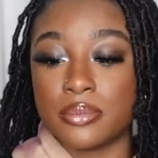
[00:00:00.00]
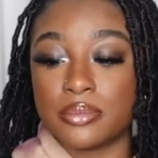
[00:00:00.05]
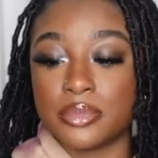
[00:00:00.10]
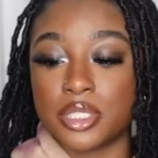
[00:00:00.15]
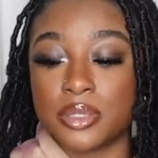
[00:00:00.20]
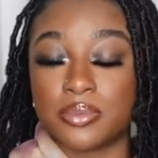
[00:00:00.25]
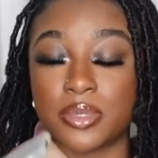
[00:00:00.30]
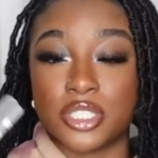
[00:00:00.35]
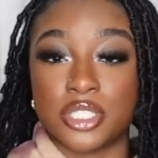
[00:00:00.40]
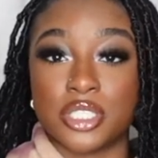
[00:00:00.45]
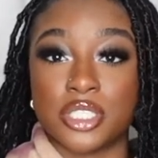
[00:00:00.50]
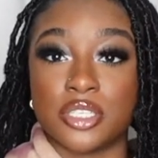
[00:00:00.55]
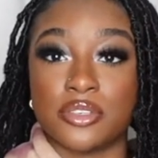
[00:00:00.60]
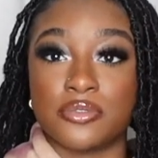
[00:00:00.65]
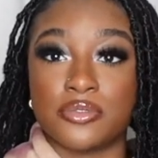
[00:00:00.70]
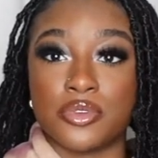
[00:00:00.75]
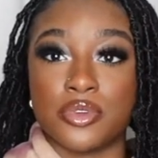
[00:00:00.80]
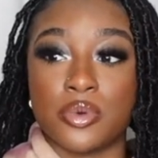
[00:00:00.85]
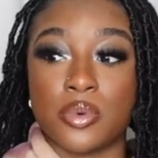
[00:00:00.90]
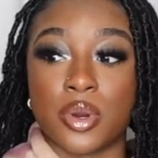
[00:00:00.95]
especially
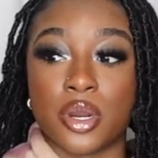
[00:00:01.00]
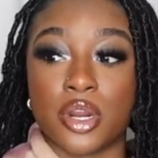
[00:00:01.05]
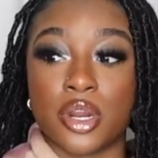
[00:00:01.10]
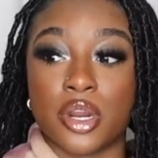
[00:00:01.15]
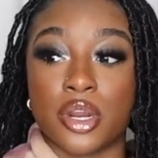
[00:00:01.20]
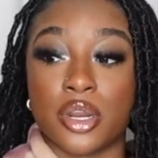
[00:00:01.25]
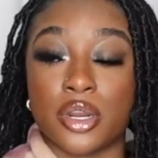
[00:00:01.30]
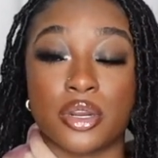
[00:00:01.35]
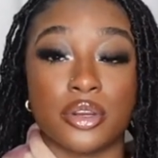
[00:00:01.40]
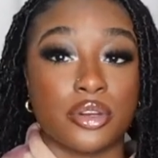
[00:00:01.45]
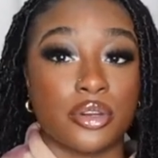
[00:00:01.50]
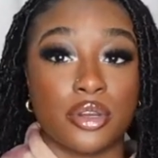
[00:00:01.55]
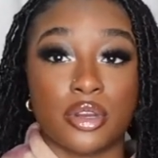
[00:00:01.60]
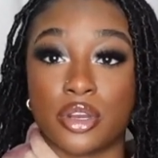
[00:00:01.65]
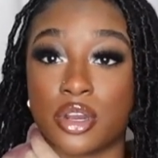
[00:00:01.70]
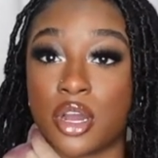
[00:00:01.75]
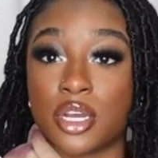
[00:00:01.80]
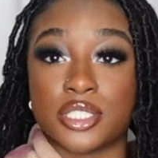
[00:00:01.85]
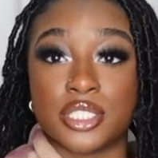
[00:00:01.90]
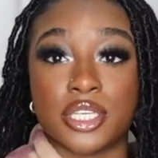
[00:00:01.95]
if you are
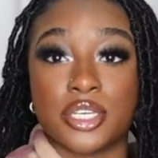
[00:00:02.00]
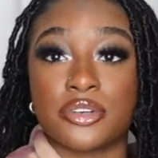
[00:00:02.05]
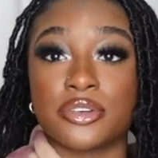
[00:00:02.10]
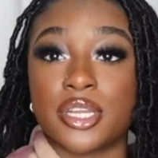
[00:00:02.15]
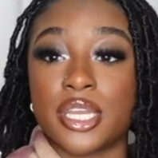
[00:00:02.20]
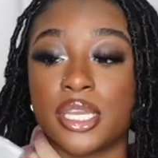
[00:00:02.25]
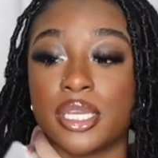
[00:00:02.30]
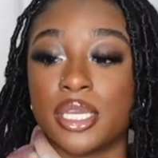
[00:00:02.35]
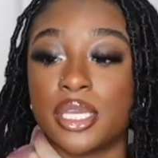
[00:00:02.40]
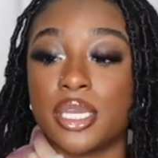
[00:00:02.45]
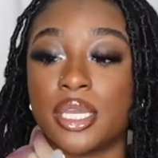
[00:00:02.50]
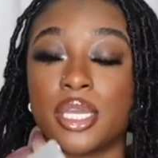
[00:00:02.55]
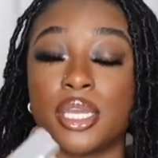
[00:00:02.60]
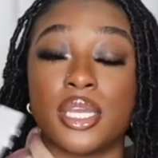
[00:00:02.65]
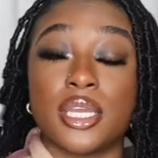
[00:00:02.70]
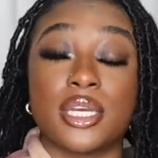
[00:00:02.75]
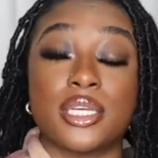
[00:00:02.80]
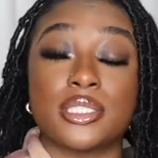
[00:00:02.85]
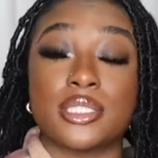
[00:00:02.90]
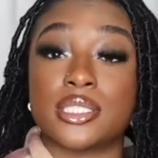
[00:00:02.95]
content
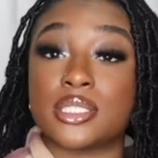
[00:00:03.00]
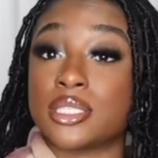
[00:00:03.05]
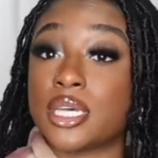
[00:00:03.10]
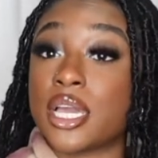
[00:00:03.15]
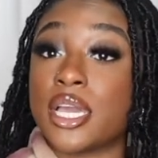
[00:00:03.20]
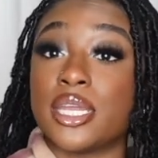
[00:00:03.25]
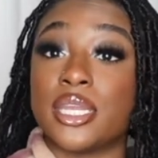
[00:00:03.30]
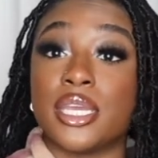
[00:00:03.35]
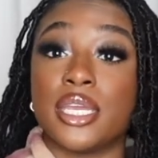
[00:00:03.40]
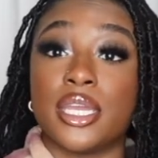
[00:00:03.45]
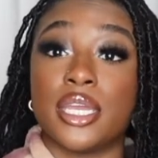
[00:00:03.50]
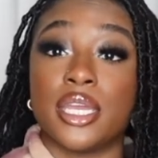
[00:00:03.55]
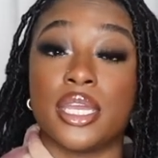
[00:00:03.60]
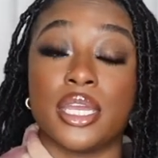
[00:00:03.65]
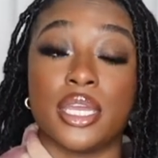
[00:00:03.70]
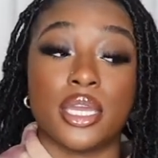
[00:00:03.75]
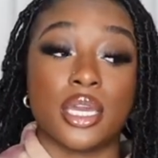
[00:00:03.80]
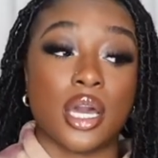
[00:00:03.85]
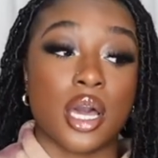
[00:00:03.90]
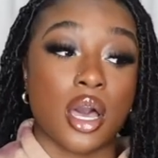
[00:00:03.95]
creating,
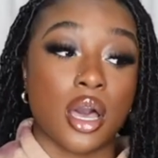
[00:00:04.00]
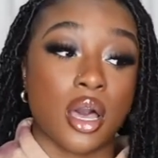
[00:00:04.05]
designing,